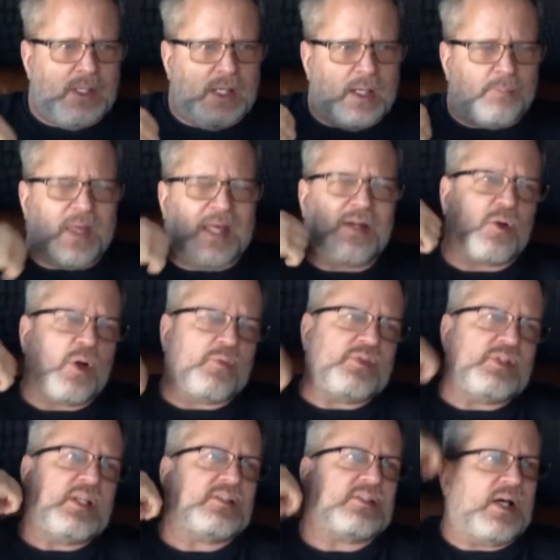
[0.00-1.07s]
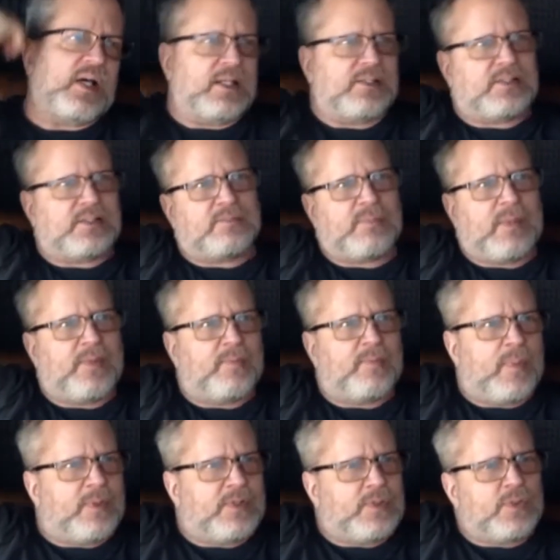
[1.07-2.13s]
I don't know if dishonest is
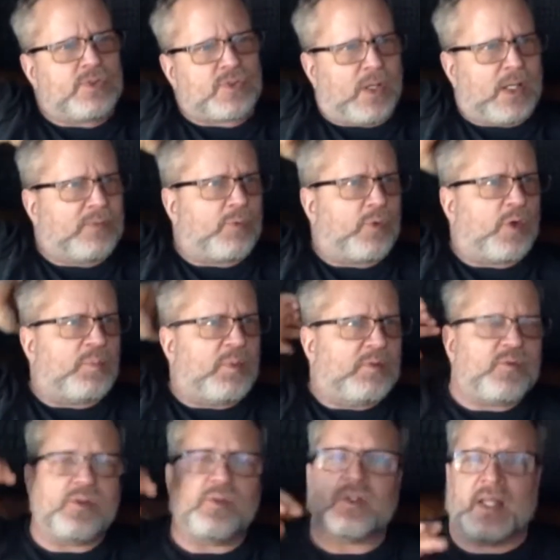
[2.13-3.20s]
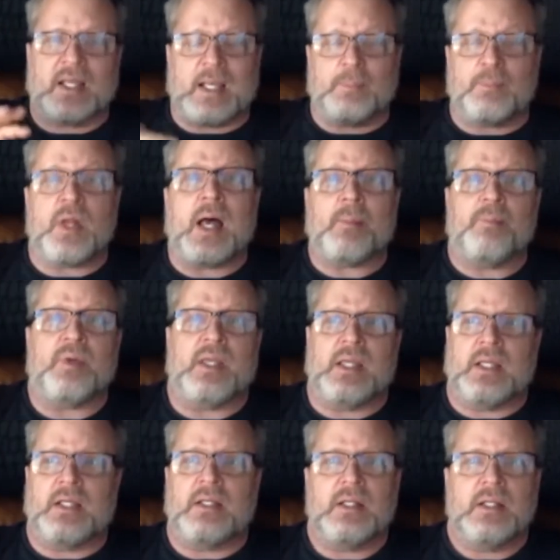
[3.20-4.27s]
maybe too strong a word, but feeling like I'm not
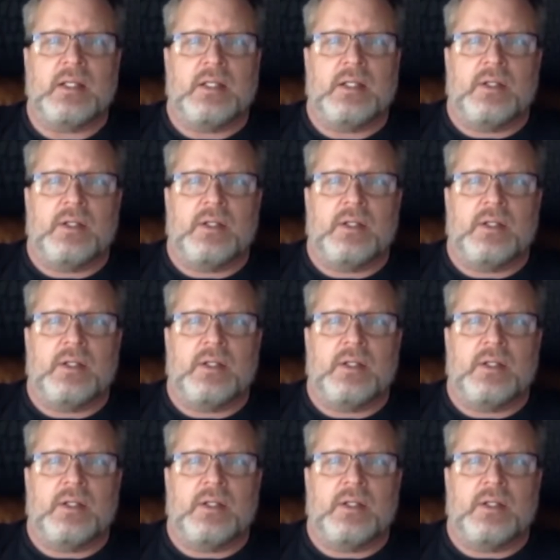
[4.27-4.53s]
being